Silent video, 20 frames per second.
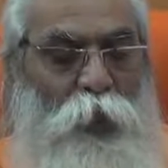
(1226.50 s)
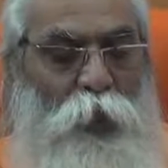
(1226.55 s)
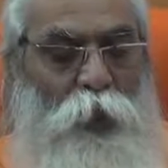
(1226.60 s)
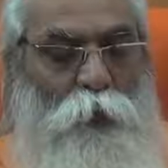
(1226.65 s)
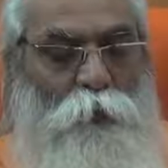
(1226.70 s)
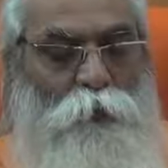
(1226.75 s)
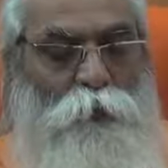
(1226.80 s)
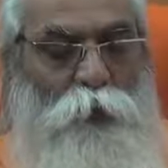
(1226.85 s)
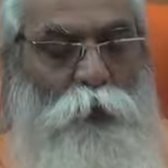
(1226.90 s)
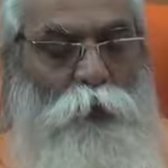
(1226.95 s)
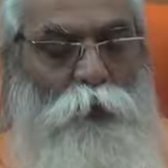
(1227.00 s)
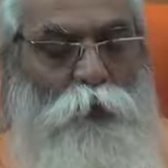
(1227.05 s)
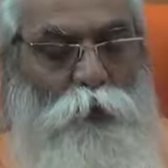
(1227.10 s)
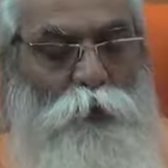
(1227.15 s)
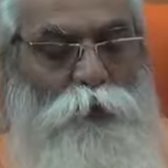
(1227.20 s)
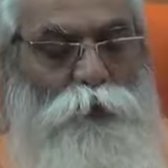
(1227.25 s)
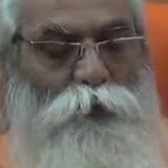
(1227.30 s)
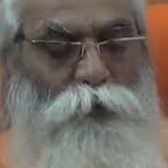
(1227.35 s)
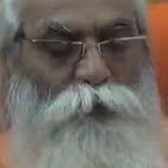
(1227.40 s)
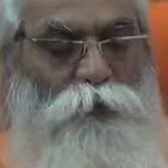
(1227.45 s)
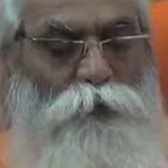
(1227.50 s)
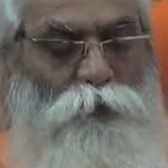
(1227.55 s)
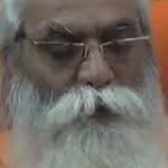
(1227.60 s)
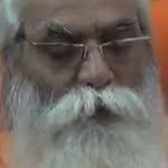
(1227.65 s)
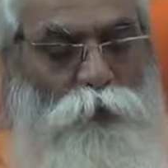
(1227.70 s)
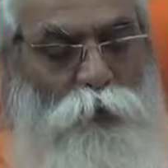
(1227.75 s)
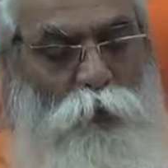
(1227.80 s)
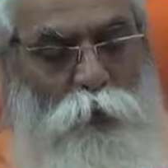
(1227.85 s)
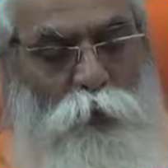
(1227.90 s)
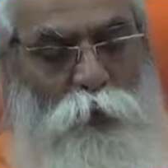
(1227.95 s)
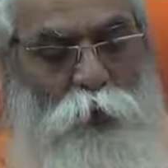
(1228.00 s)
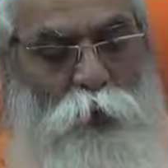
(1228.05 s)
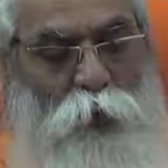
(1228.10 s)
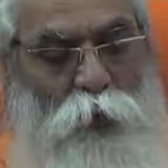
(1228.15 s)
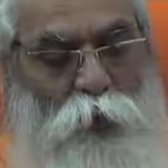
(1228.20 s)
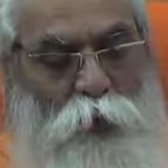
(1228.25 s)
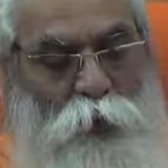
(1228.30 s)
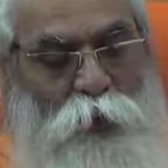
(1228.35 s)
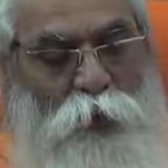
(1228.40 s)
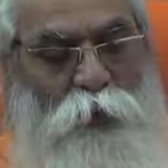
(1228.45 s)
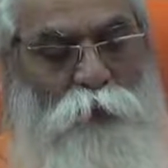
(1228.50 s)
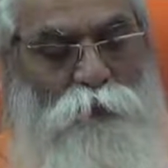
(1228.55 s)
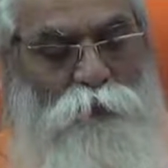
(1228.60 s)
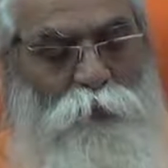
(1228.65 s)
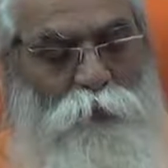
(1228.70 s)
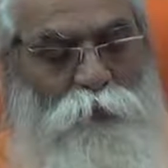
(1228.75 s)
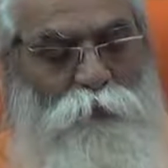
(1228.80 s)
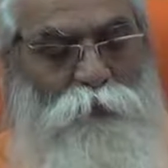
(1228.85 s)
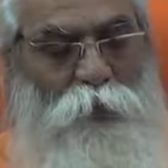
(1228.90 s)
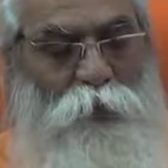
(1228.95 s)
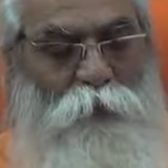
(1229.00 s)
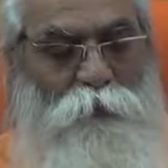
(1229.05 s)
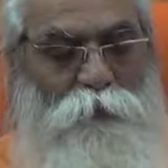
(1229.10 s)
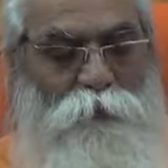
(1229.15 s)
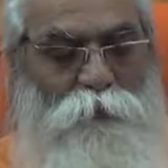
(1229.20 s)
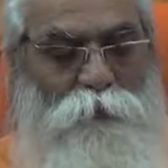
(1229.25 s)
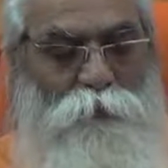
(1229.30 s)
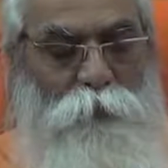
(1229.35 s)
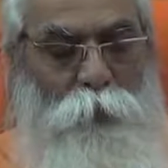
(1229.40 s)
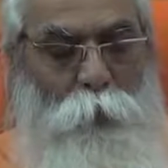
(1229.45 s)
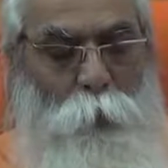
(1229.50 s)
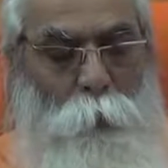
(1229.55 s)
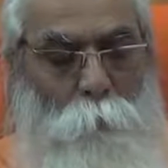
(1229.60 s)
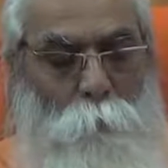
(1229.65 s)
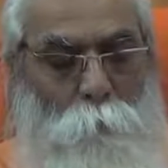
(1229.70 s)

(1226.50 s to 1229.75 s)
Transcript: of the truth soul or existence,